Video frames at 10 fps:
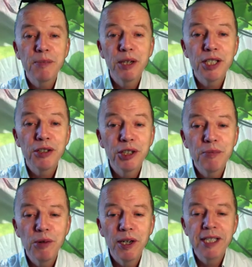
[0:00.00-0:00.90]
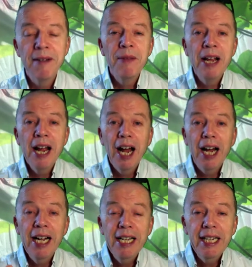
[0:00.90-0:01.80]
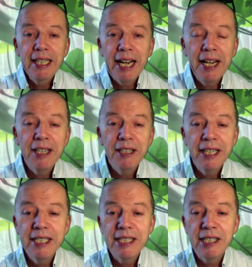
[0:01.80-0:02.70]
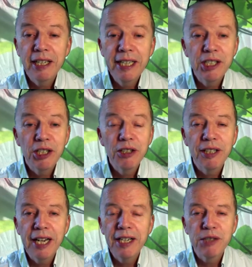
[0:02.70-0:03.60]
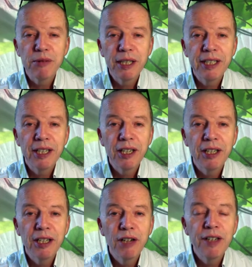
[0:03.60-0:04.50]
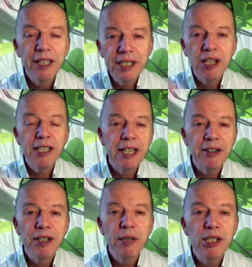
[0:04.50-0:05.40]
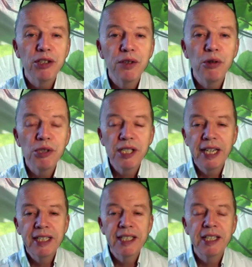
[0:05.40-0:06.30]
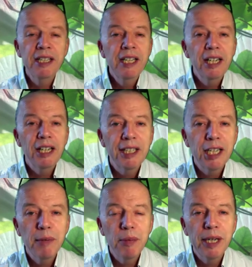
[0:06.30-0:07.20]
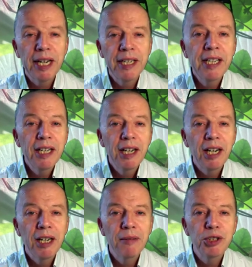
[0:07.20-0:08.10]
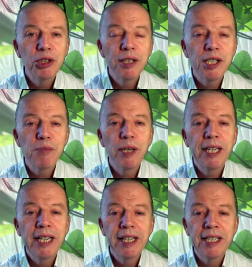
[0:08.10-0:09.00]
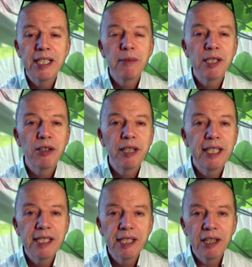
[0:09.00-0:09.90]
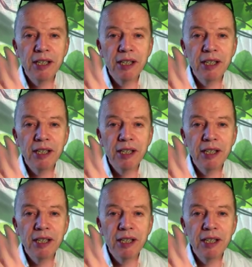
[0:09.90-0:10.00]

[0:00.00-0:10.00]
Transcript: plants at a good price. Canna, he's good. Canna's really lovely. They die down in the winter, of course, and come up again during the spring and the summer. So he's